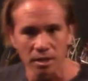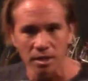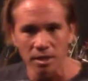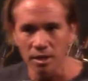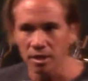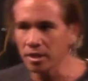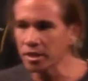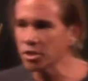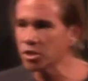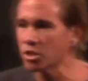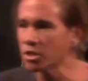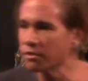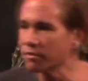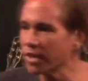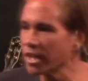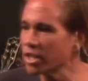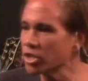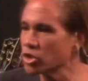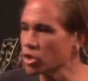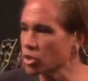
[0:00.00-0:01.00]
a legion of
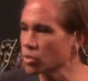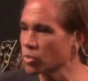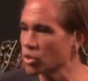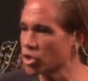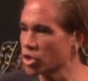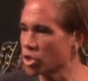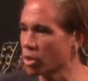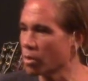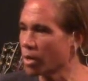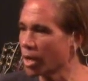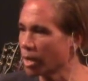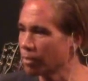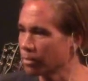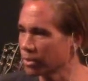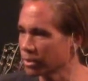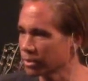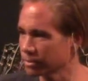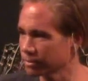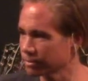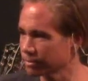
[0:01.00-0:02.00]
angels would show up.
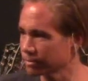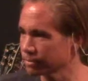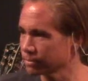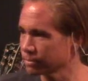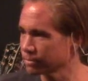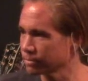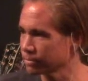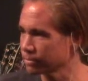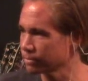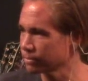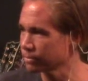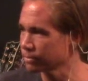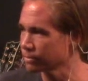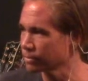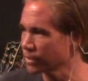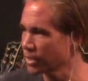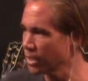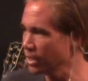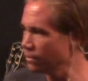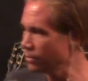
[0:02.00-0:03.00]

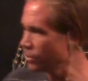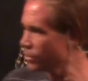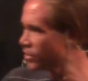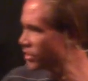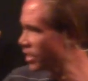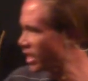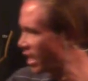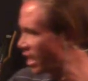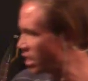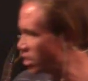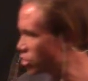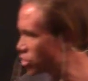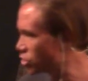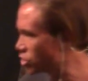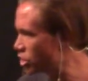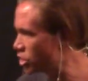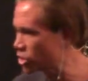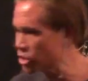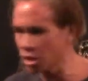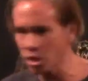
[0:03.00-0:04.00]
Even with the
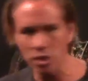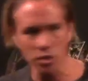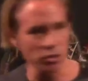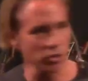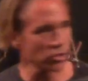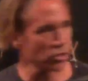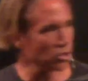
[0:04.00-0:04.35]
angels, he shares his